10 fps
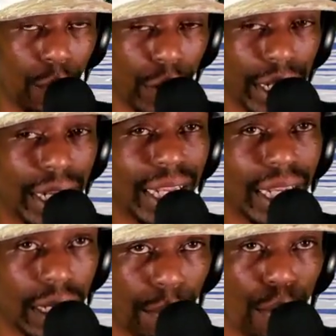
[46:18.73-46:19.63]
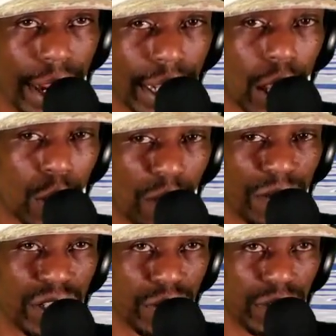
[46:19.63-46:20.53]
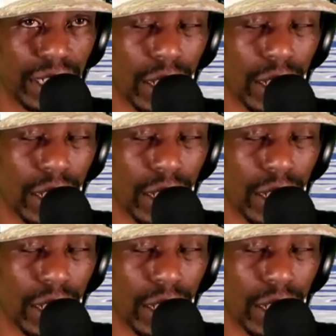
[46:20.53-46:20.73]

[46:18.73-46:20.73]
We need a breakout offensive league.